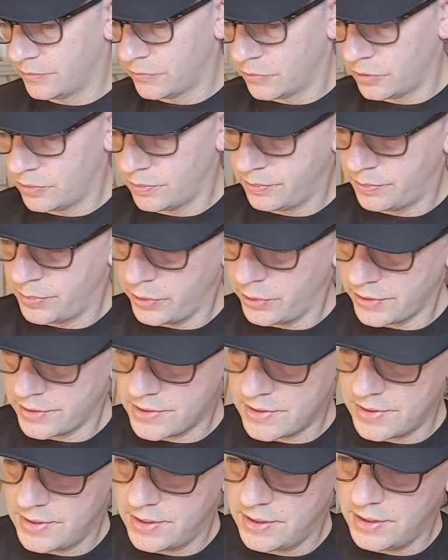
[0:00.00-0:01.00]
books
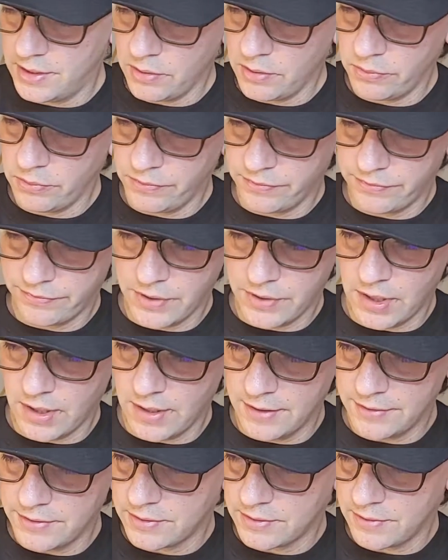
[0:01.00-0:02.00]
here. We've
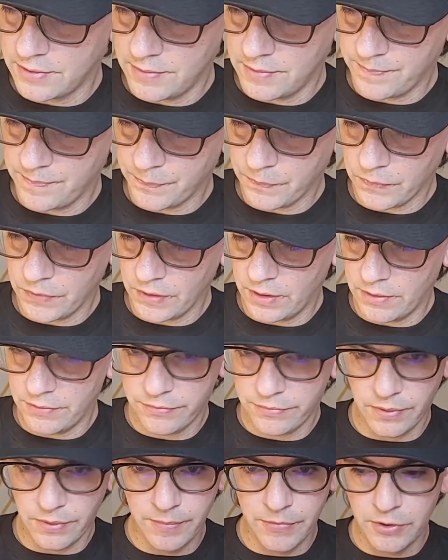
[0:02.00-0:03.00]
got
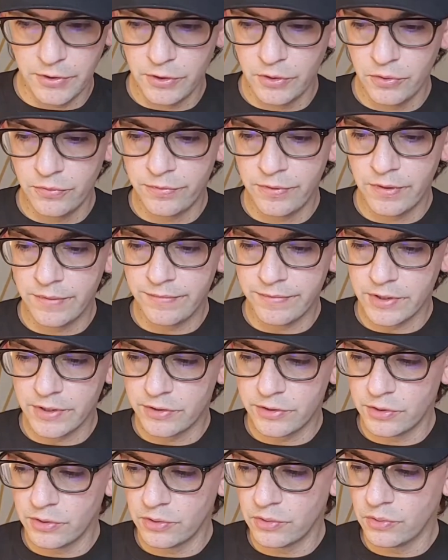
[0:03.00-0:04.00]
from the New
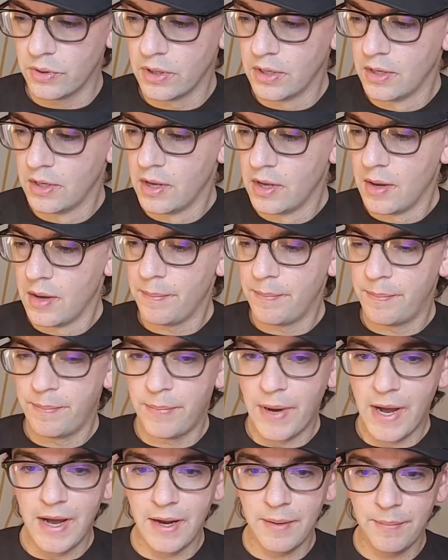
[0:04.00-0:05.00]
52
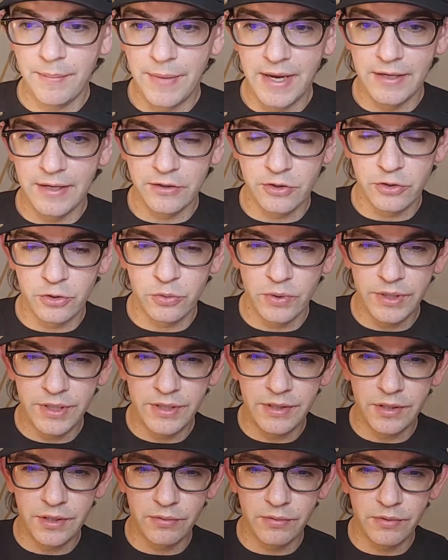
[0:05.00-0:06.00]
Batman
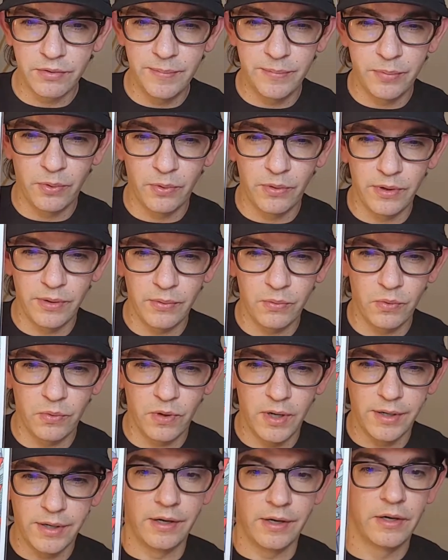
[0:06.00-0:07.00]

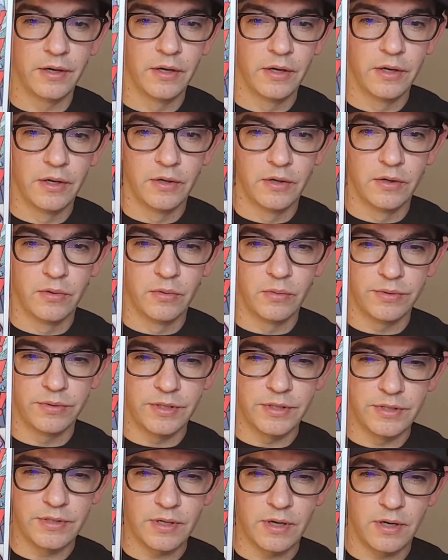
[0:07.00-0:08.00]
23.1 with
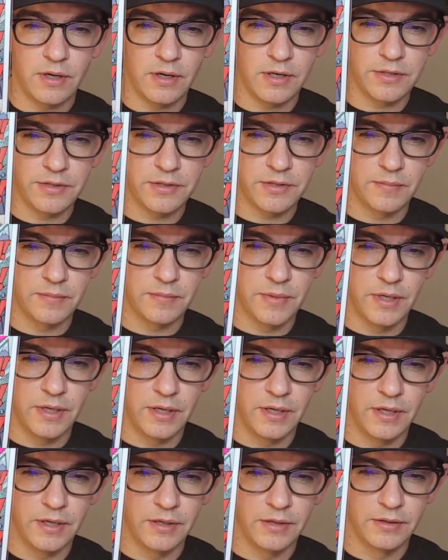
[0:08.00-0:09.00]
this
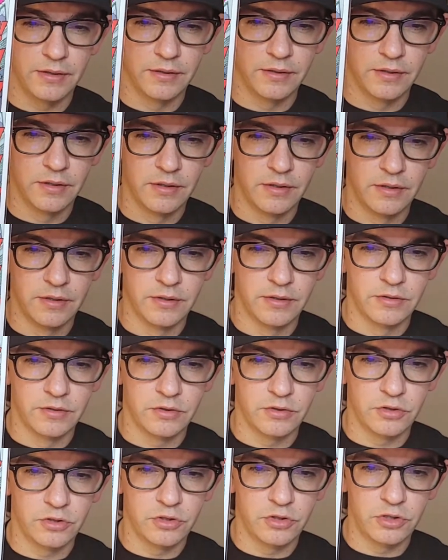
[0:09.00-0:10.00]
awesome
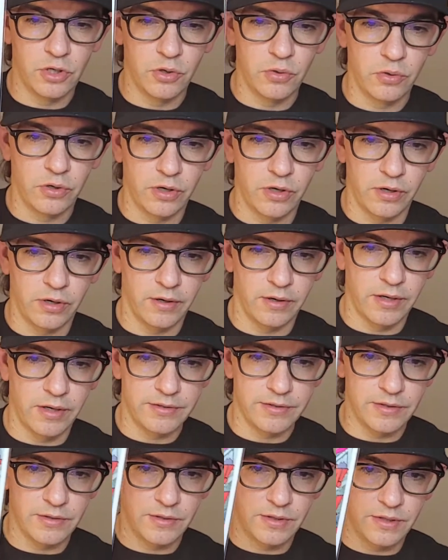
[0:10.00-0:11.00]
Joker.
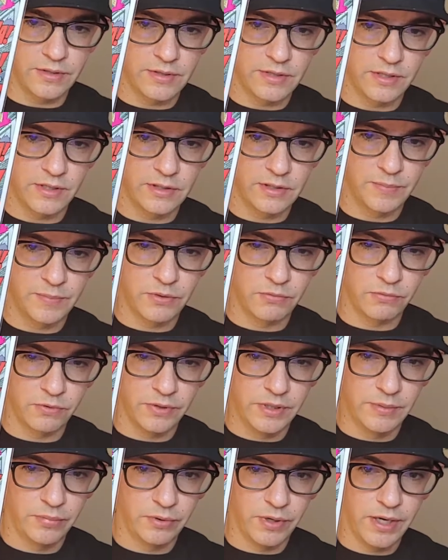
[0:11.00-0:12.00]
As you can see, it's been
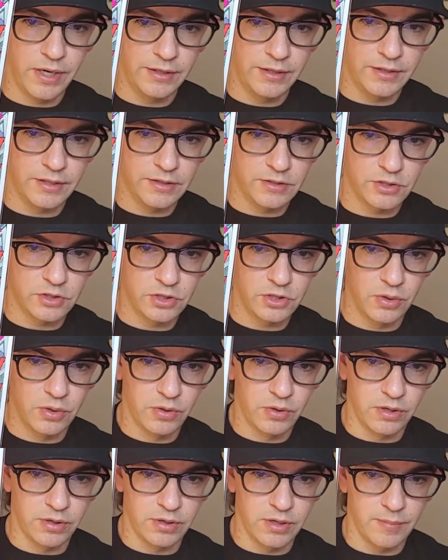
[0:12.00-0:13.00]
rebranded as
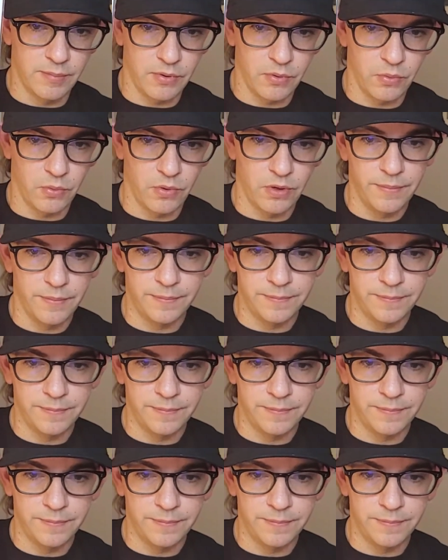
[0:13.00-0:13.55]
Joker #1